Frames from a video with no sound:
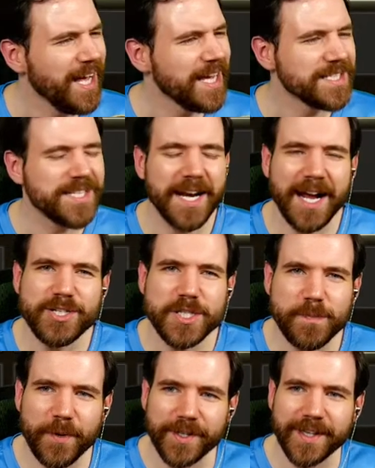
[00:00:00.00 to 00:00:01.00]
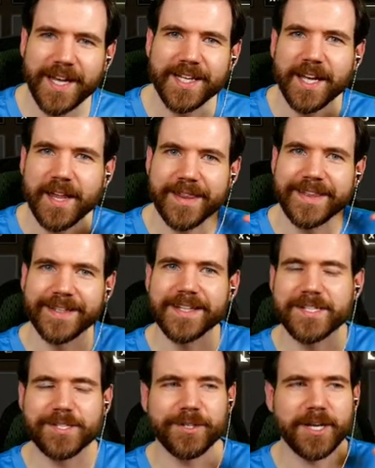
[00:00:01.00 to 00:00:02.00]
did I just put like the
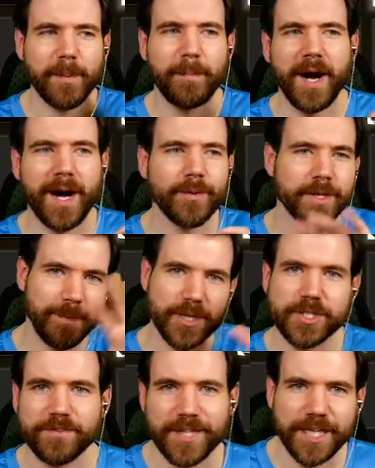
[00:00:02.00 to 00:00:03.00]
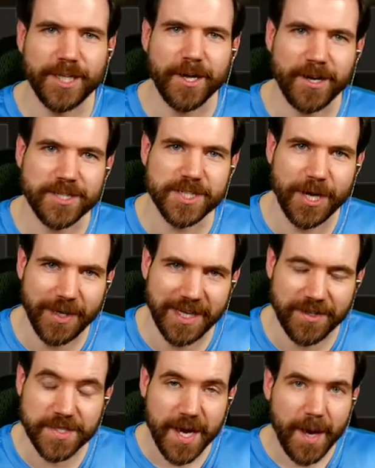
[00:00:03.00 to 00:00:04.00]
lizard in a pot with a bunch of Hinox toenails,